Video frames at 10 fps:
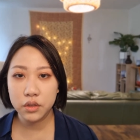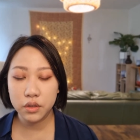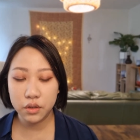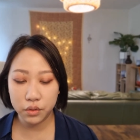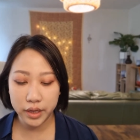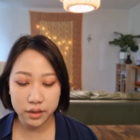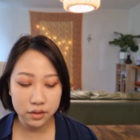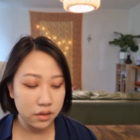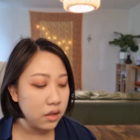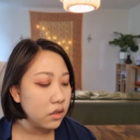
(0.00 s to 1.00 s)
Okay,
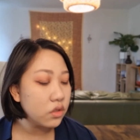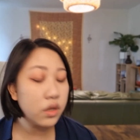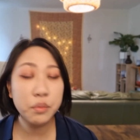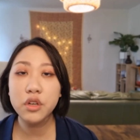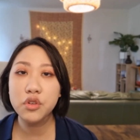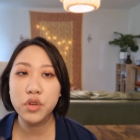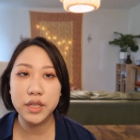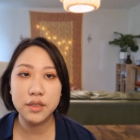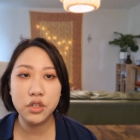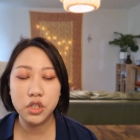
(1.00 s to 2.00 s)
so I'm gonna
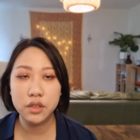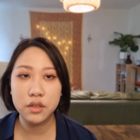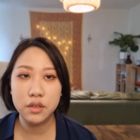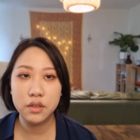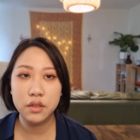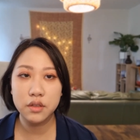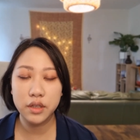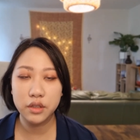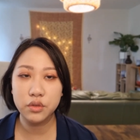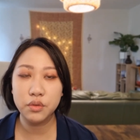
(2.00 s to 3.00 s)
transition
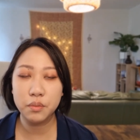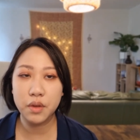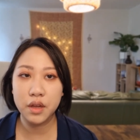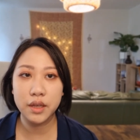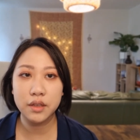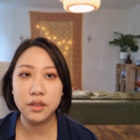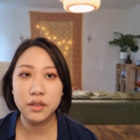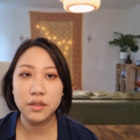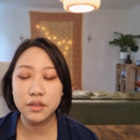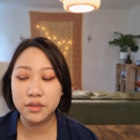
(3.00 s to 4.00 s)
into my
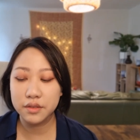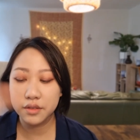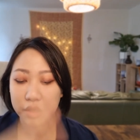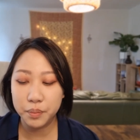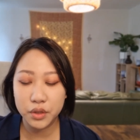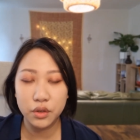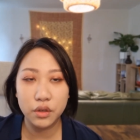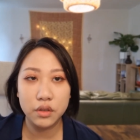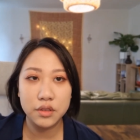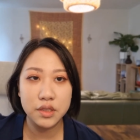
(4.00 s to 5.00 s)

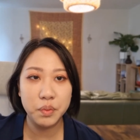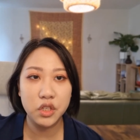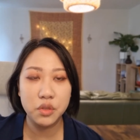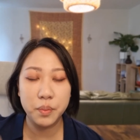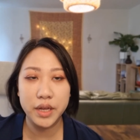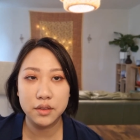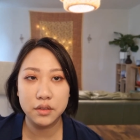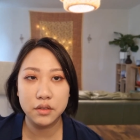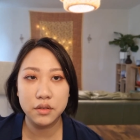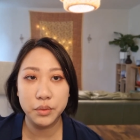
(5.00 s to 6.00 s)
typical speech
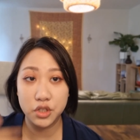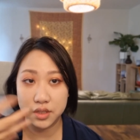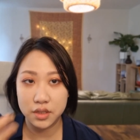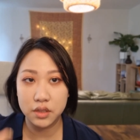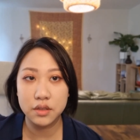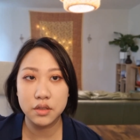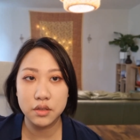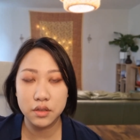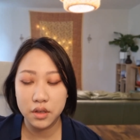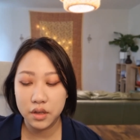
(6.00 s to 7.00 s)
pattern, which is this.
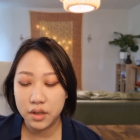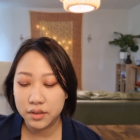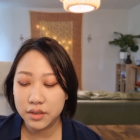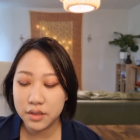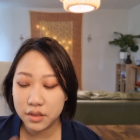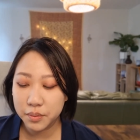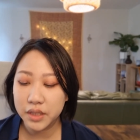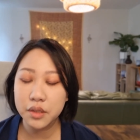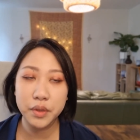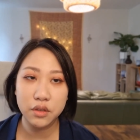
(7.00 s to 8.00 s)
This is my
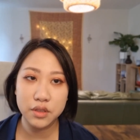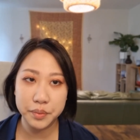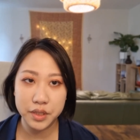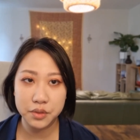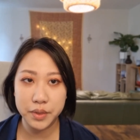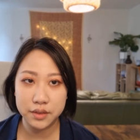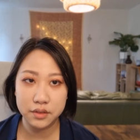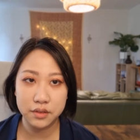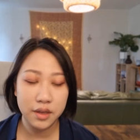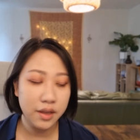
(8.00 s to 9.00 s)
typical speech
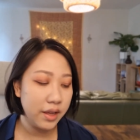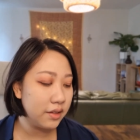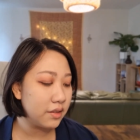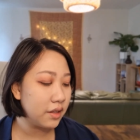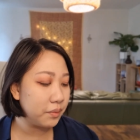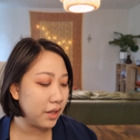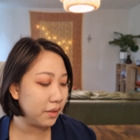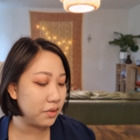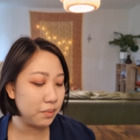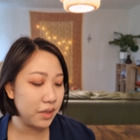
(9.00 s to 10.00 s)
pattern. And
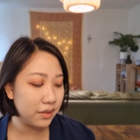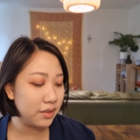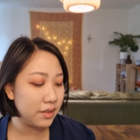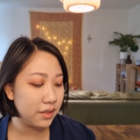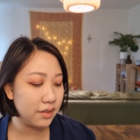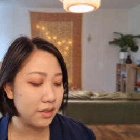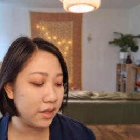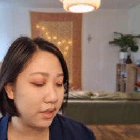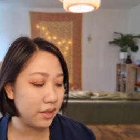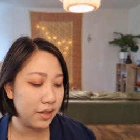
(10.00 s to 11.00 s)
sometimes Martin says
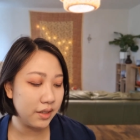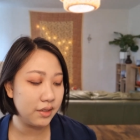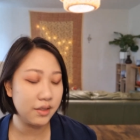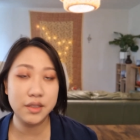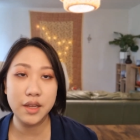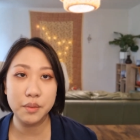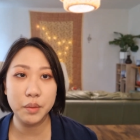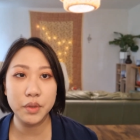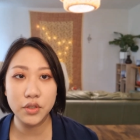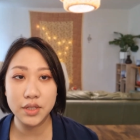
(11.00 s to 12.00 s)
that he can't understand me
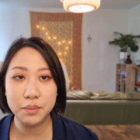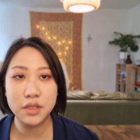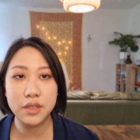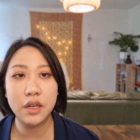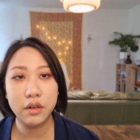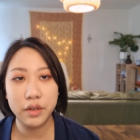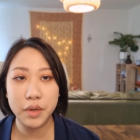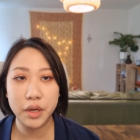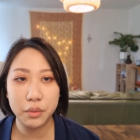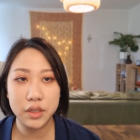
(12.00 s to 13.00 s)
because I'm slurring
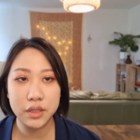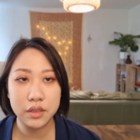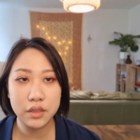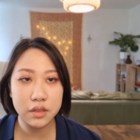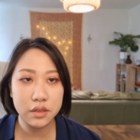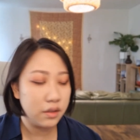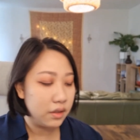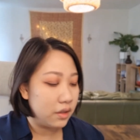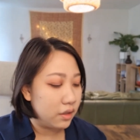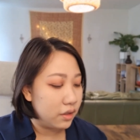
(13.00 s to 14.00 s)
my words.
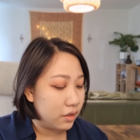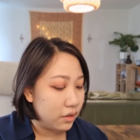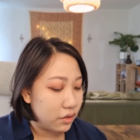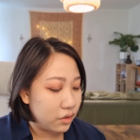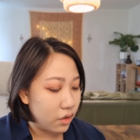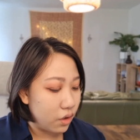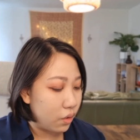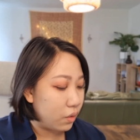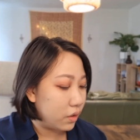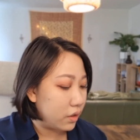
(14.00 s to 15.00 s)

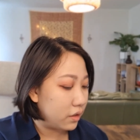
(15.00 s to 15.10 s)
So